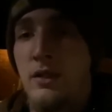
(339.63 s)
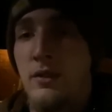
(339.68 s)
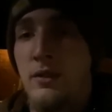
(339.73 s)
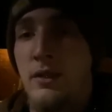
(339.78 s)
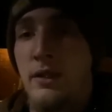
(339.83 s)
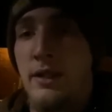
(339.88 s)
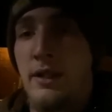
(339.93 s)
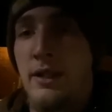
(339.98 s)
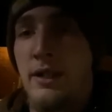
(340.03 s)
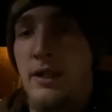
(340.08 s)

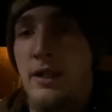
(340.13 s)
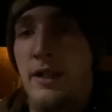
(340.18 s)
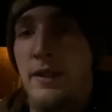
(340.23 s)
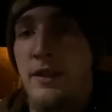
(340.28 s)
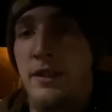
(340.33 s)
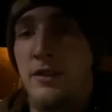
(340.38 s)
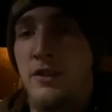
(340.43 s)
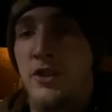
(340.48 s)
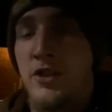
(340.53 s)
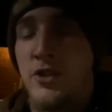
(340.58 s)
I
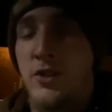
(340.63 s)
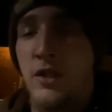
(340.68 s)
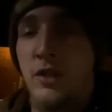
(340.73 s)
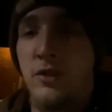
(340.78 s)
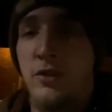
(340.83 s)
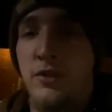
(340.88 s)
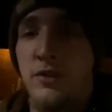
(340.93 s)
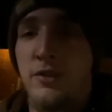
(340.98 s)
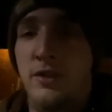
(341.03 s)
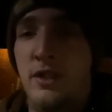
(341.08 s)
think this
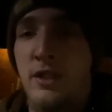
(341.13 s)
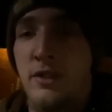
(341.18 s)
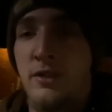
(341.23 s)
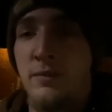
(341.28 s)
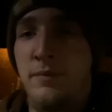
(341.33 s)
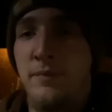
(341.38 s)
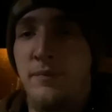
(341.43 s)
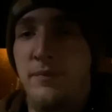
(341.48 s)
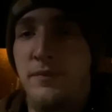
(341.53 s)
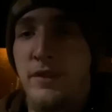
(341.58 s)
trailer is
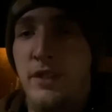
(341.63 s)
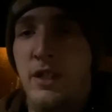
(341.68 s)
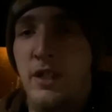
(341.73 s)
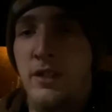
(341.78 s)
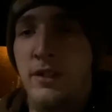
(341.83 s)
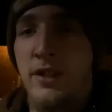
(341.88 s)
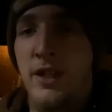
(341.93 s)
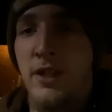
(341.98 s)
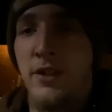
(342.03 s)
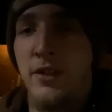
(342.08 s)

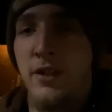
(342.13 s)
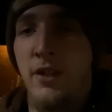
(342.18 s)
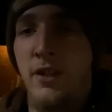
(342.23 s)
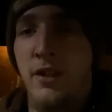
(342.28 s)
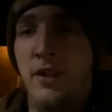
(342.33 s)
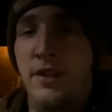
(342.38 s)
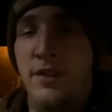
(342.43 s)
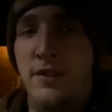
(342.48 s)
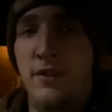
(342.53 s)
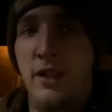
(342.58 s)
getting down there
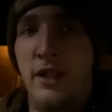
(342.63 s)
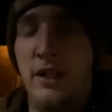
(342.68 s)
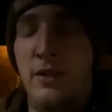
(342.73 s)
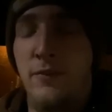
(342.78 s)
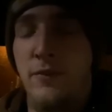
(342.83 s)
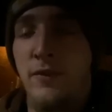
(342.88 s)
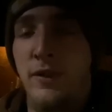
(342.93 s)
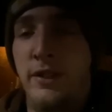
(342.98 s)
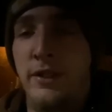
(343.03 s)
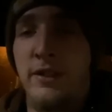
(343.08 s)
on its
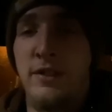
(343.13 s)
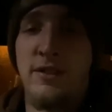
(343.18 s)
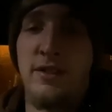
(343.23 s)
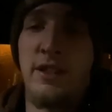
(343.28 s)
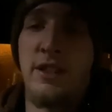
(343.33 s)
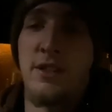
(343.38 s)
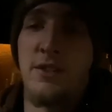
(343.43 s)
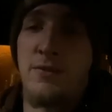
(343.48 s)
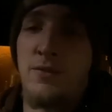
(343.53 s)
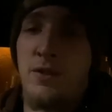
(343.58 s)
life, at least
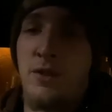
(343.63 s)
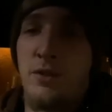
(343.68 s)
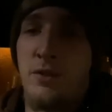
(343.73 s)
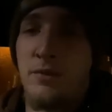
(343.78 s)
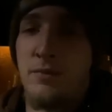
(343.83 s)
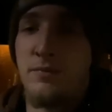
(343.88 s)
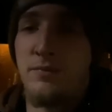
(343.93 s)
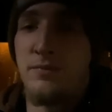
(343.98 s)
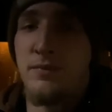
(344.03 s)
as for